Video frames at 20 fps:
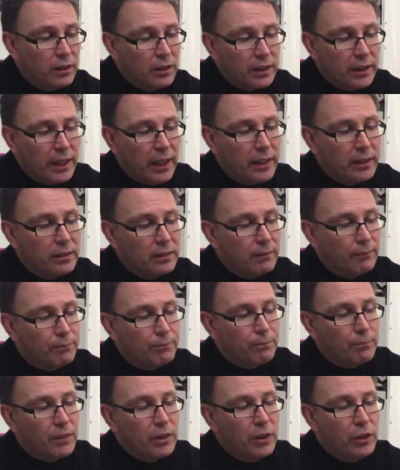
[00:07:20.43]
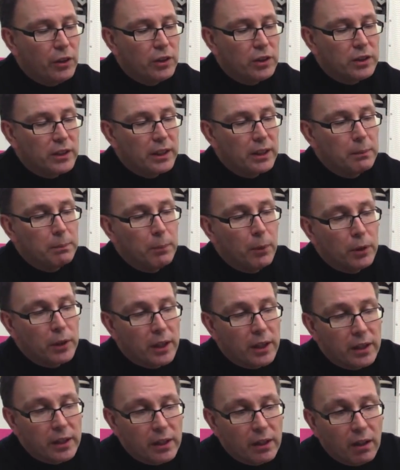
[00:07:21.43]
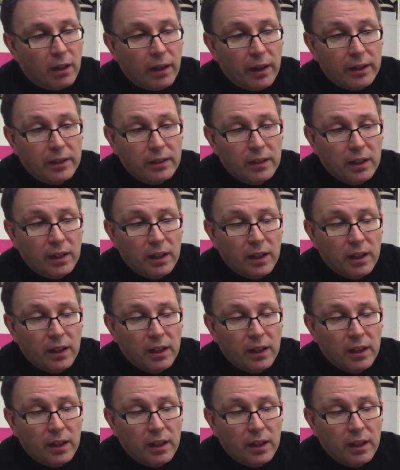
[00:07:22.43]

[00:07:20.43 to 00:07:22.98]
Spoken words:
Again, you can see the body of the iron.